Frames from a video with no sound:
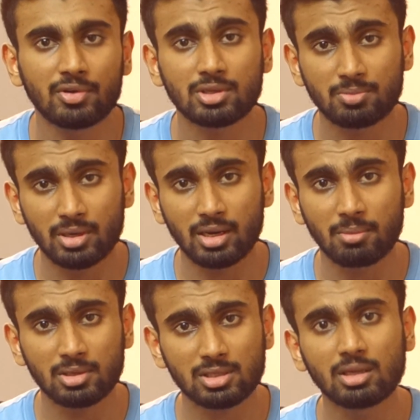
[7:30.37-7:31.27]
which is
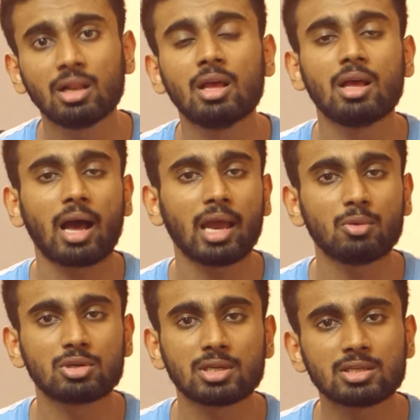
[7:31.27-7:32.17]
building muscle, I
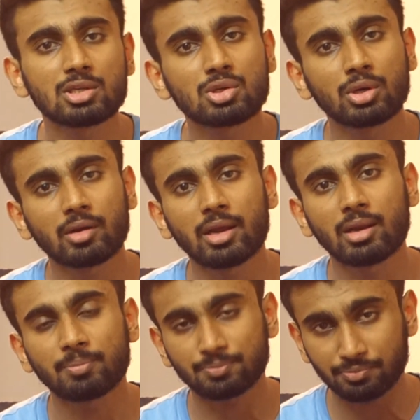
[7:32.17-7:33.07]
would suggest you train